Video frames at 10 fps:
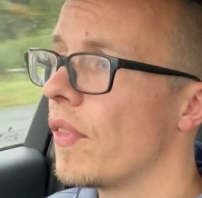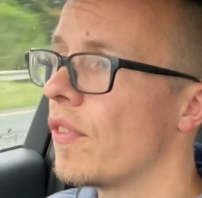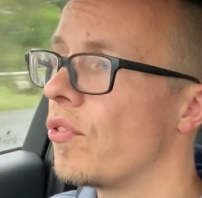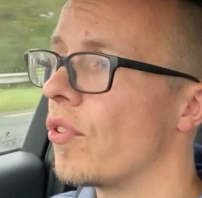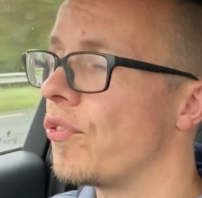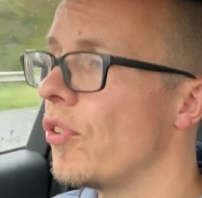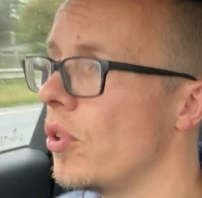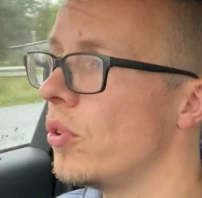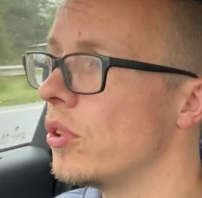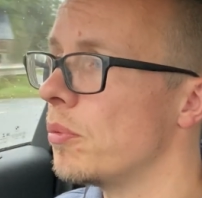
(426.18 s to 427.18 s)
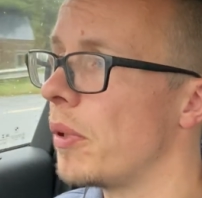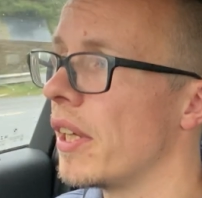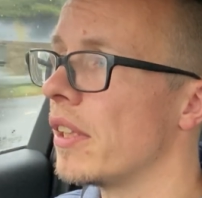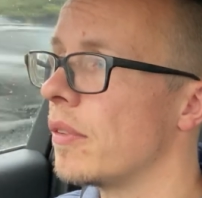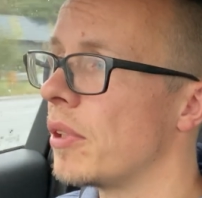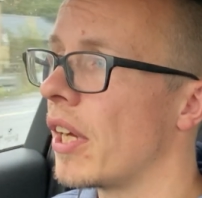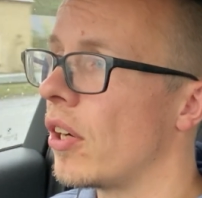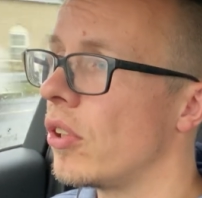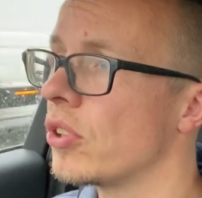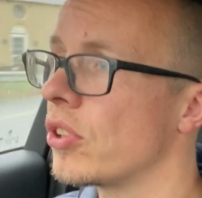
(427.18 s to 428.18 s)
for food but but I
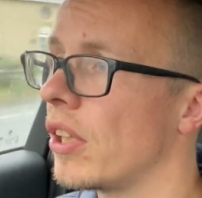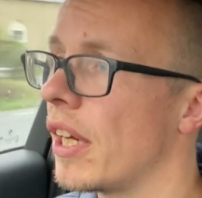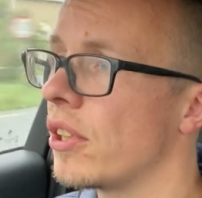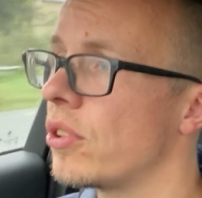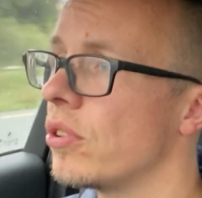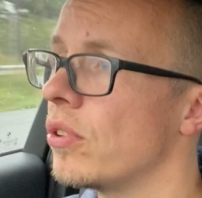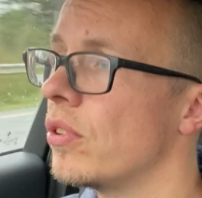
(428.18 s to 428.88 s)
also like to